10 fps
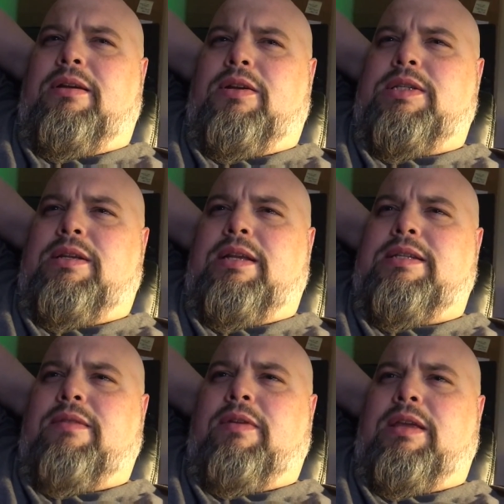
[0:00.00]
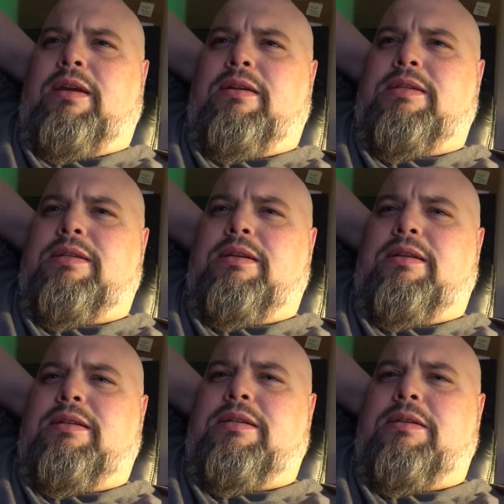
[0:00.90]
it also lets everything else in
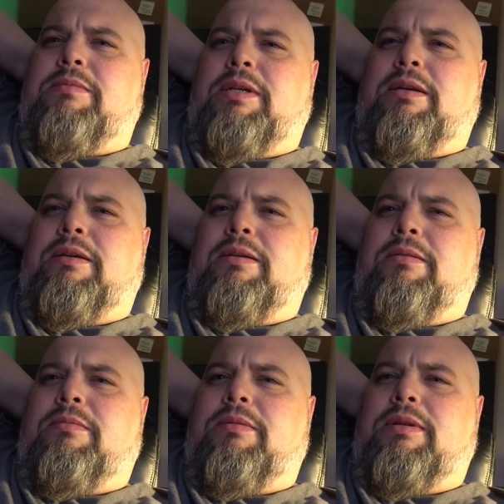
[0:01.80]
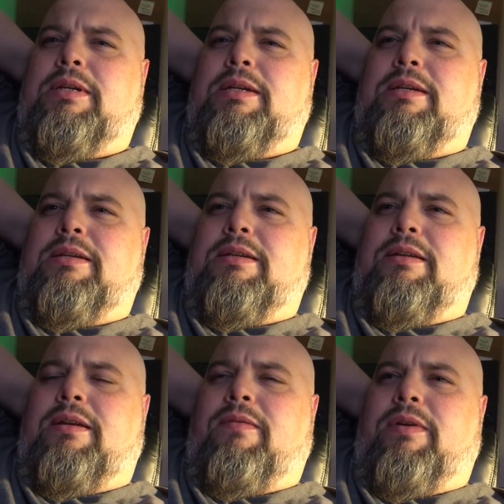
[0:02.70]
at the same time.
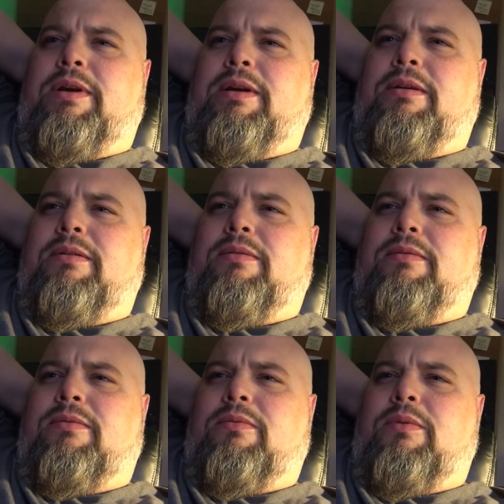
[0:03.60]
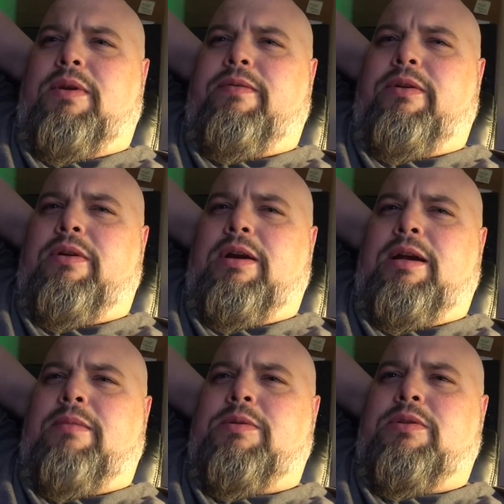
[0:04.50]
Every one of your
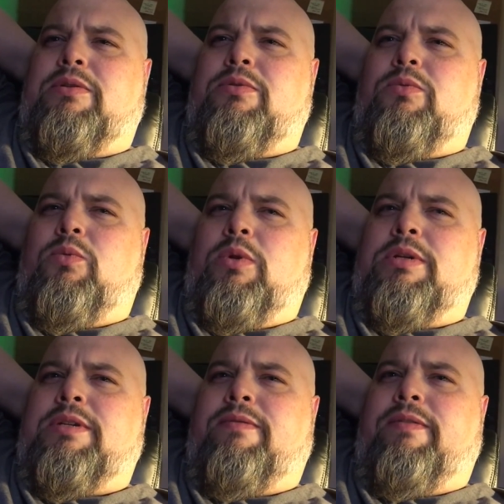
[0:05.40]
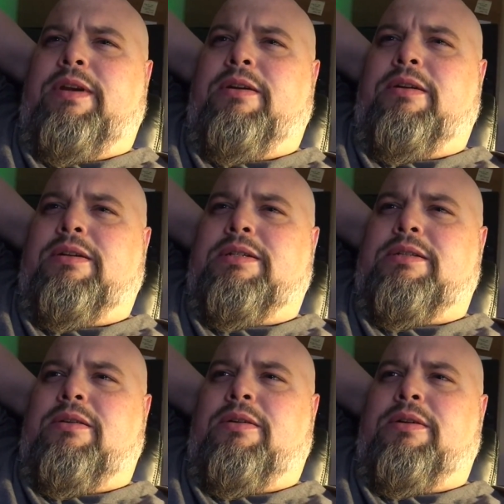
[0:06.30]
absolute worst fears
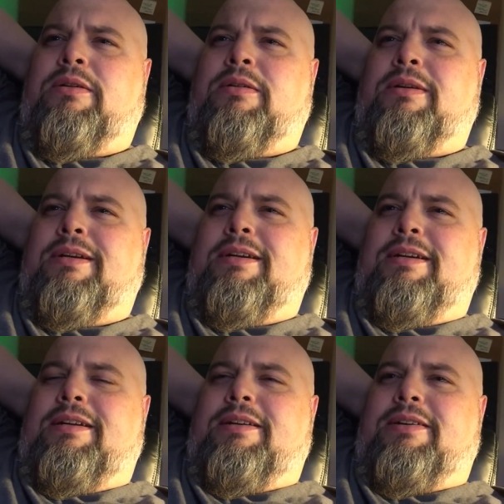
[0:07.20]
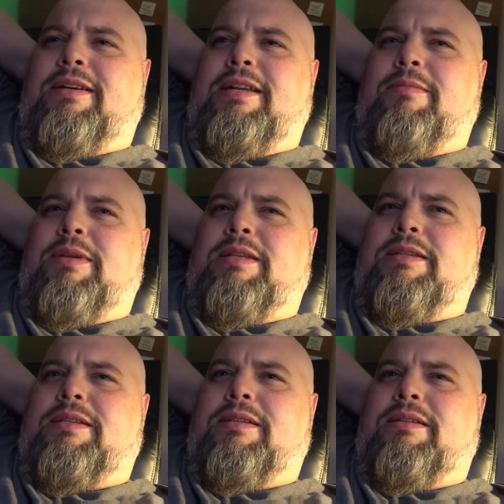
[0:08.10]
and all your your
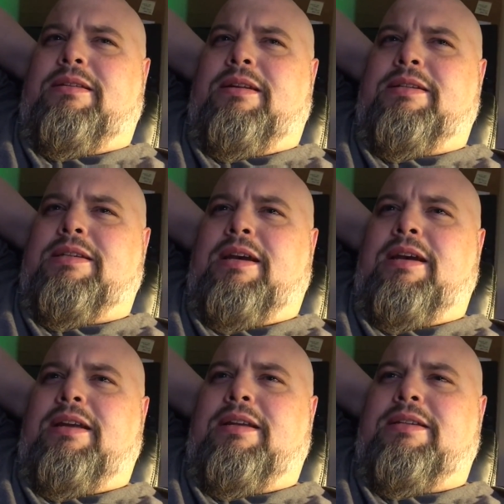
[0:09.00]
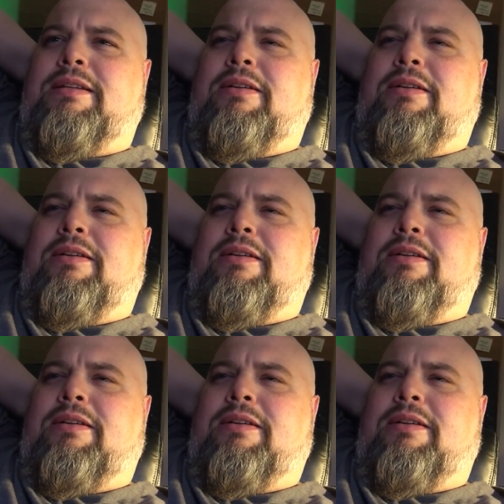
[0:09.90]
demons and anxieties,